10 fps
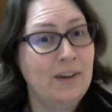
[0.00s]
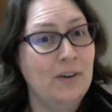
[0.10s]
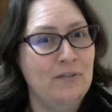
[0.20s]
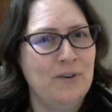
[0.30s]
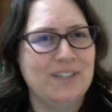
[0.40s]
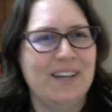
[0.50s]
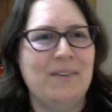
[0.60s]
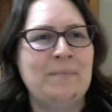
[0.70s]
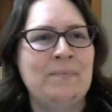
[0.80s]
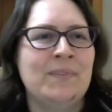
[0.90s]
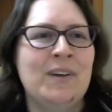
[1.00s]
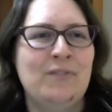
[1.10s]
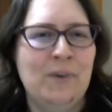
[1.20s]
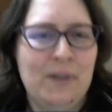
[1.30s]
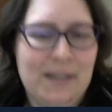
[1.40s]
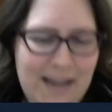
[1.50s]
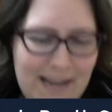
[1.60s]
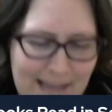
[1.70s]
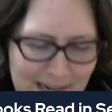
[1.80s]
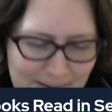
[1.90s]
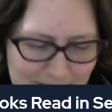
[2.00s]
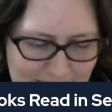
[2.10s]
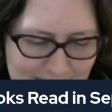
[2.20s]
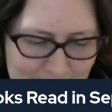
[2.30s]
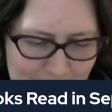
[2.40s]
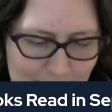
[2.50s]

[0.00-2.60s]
Only got 4 to go. 4 NetGalley reads.